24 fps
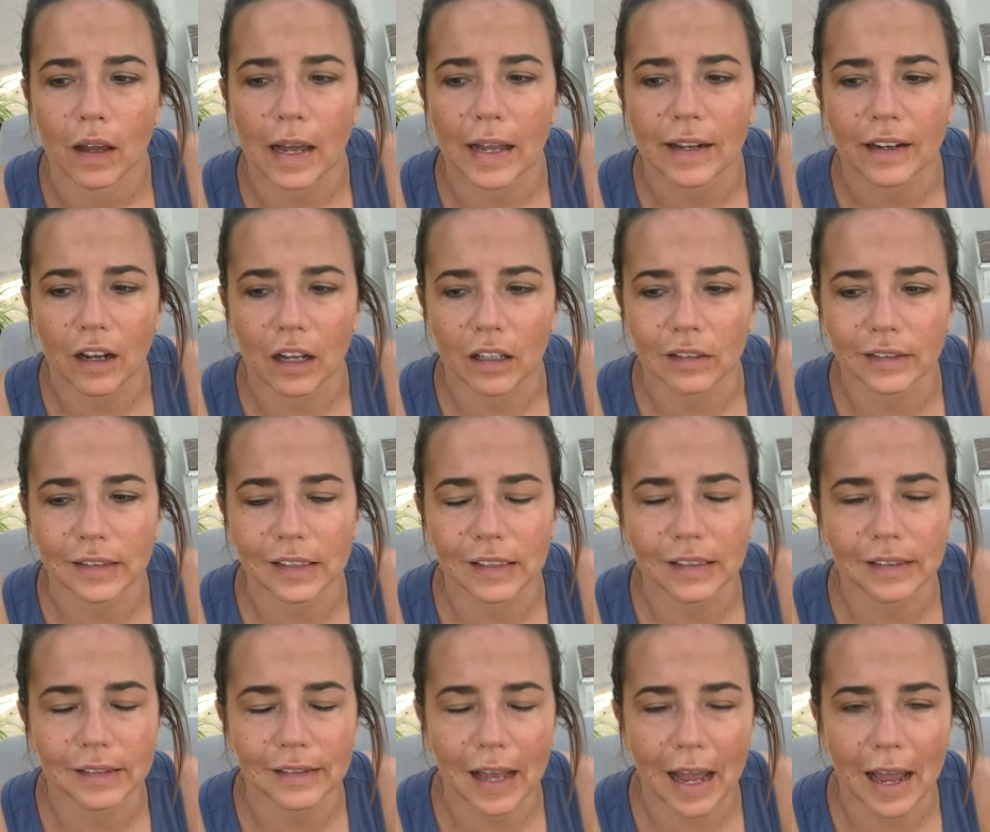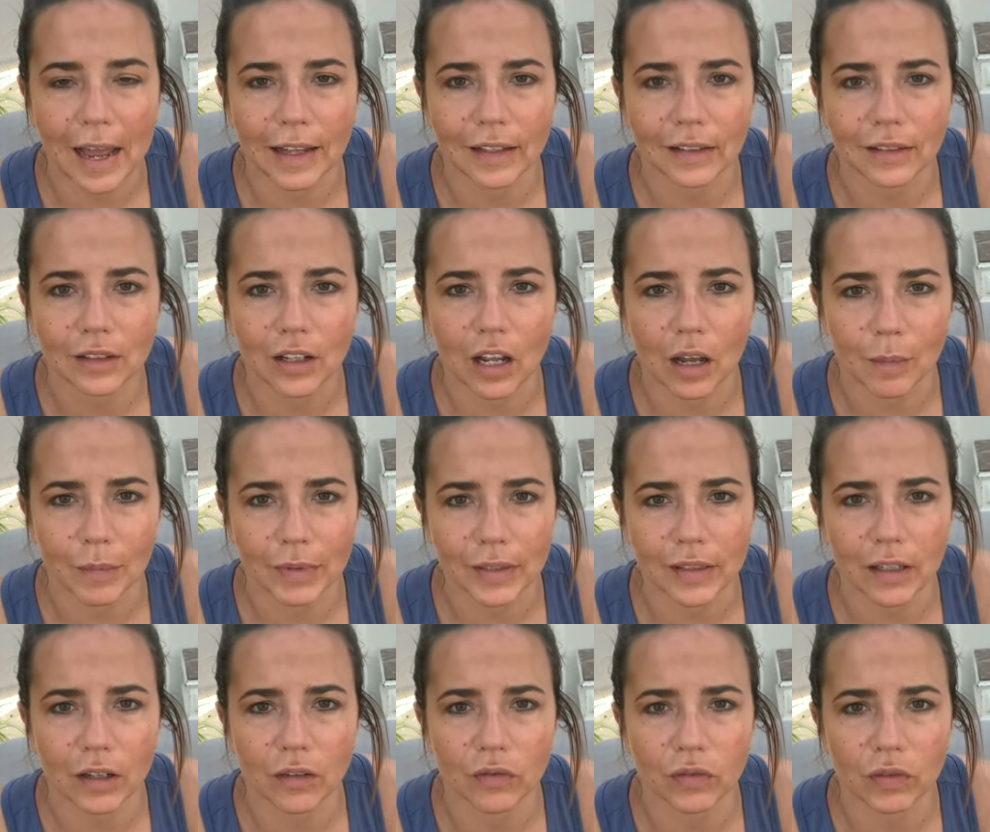understand like
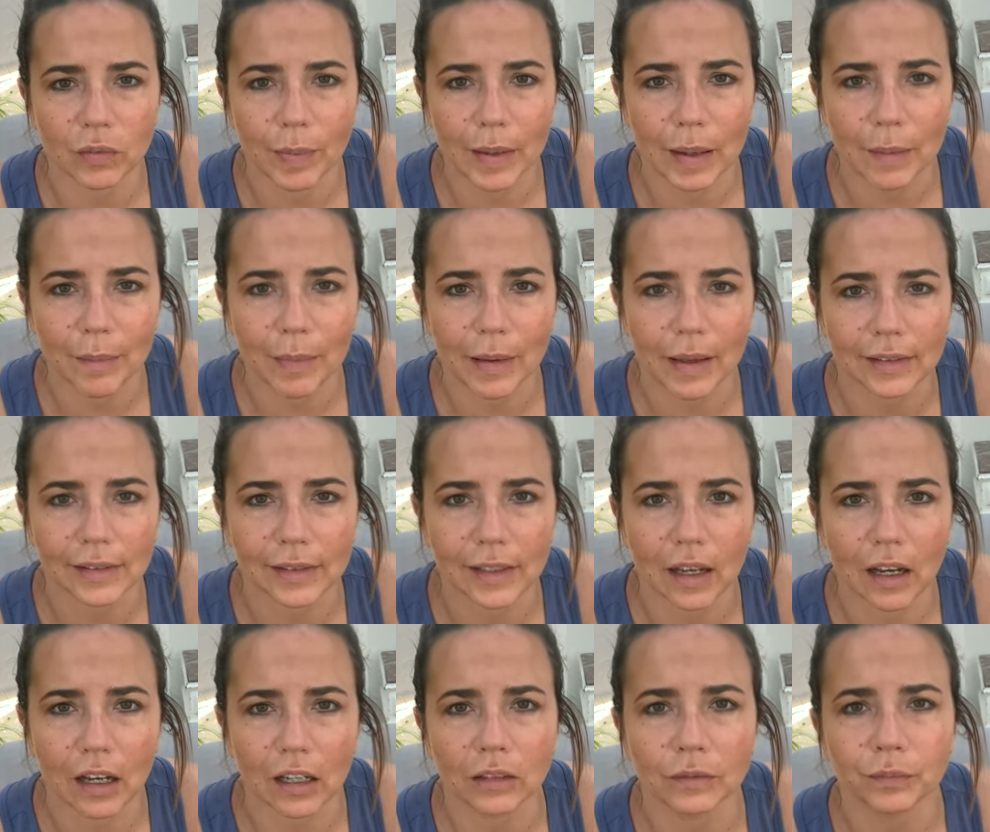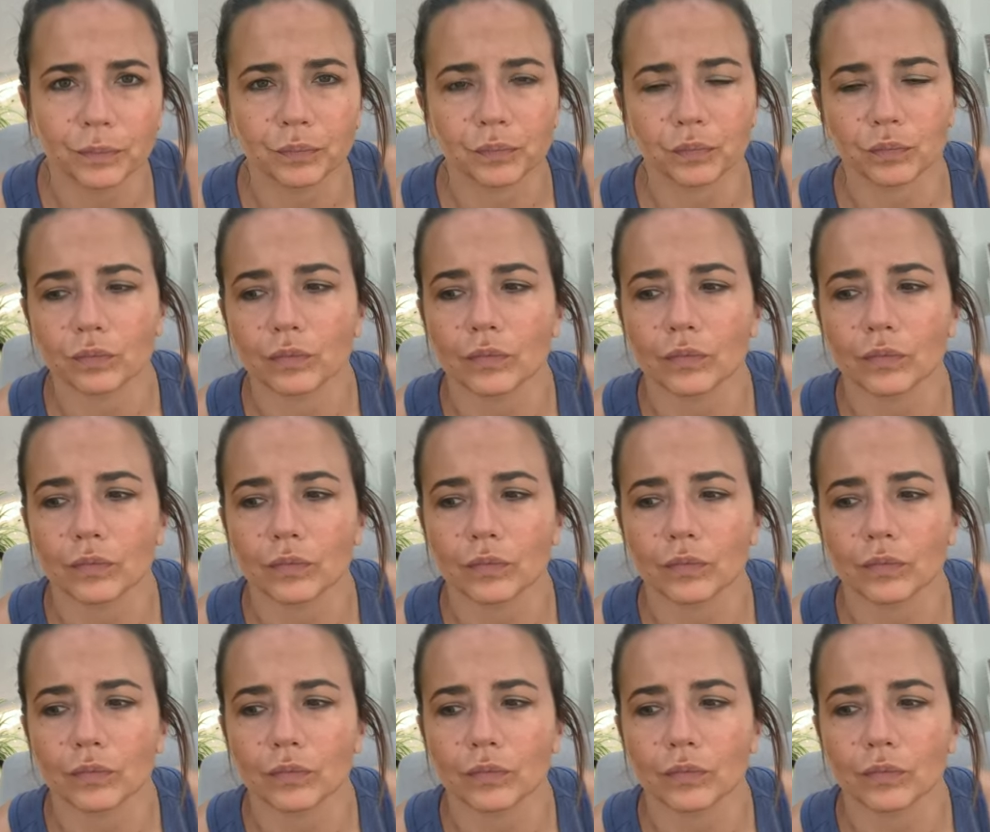myself a bit better.